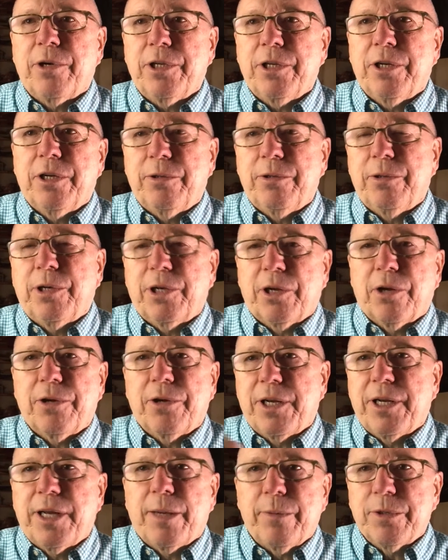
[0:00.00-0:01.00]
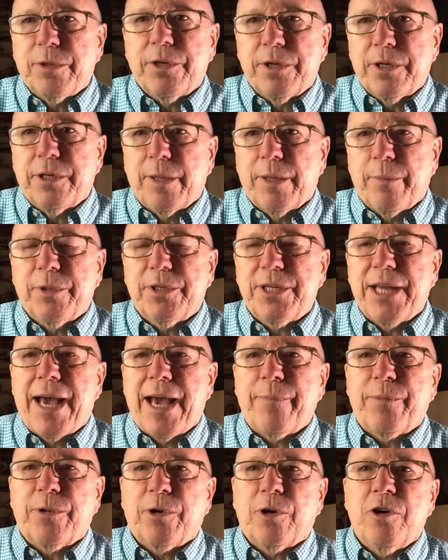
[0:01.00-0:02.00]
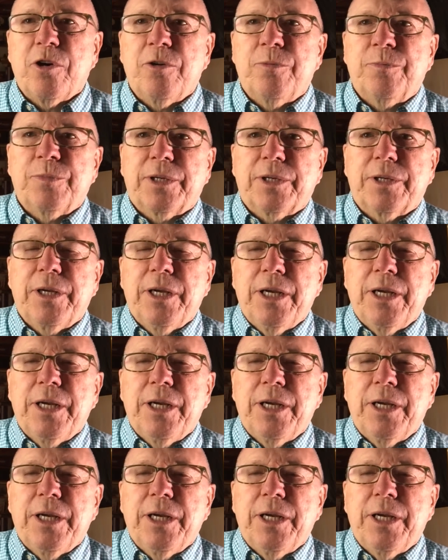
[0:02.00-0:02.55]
You go to double tap your home